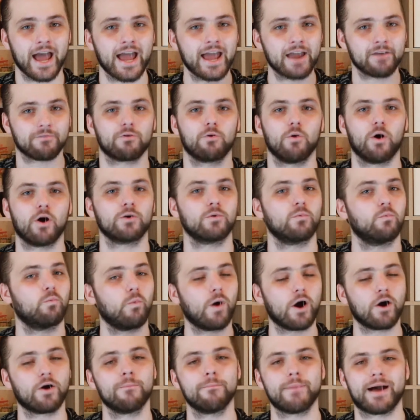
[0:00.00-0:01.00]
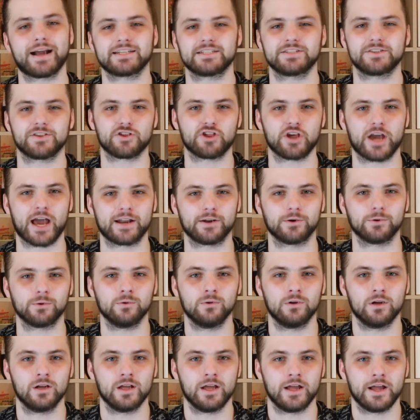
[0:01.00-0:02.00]
Hey everyone, welcome back to the channel.
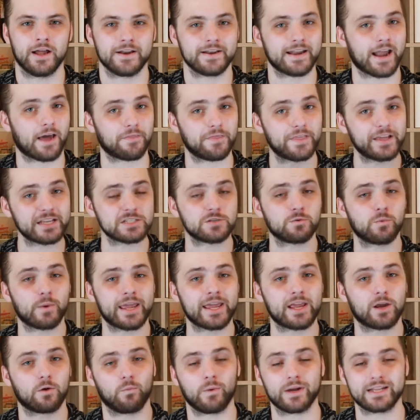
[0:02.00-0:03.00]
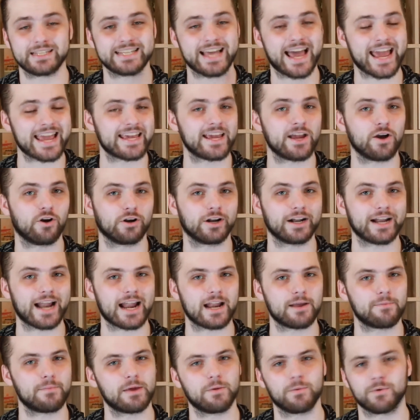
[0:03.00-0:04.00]
Now this week we're taking on an
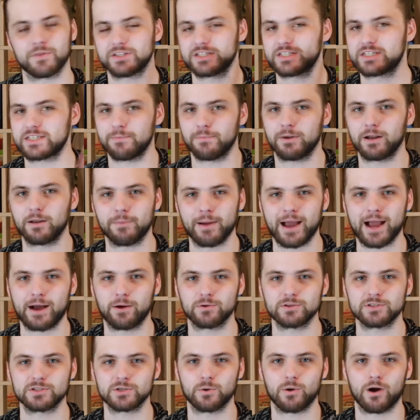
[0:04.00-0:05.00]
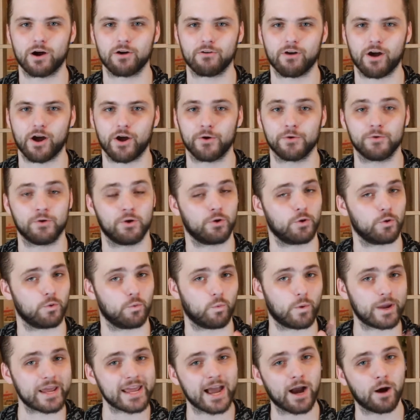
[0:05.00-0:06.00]
enemy with similar powers to our own who
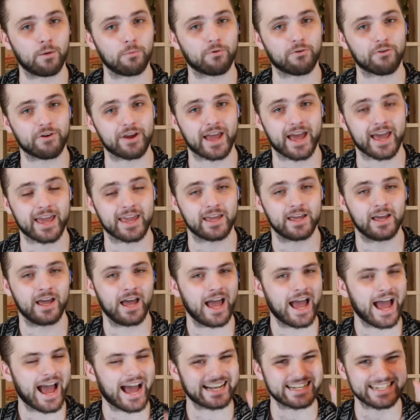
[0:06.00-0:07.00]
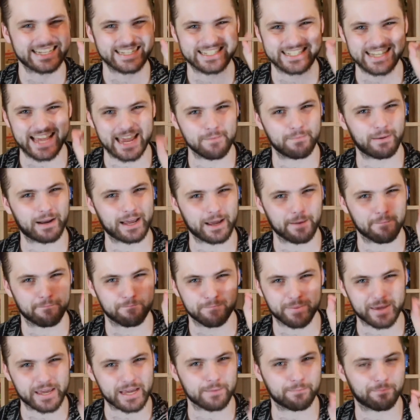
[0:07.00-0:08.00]
we helped create and disabling a
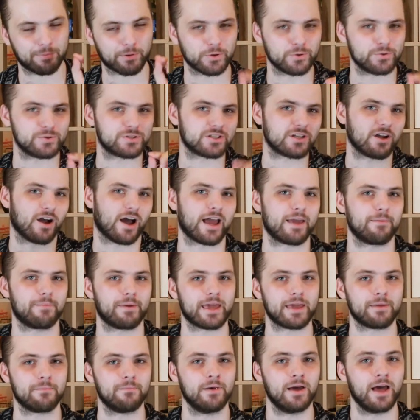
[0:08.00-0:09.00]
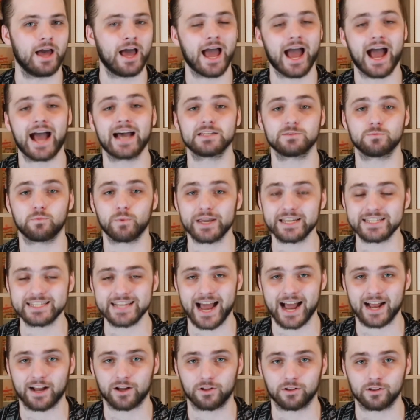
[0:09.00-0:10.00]
big blue sky beam as we
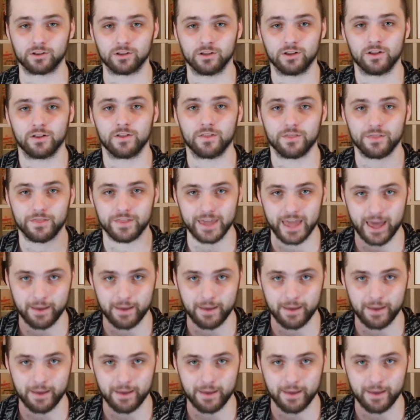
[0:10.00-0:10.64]
tackle the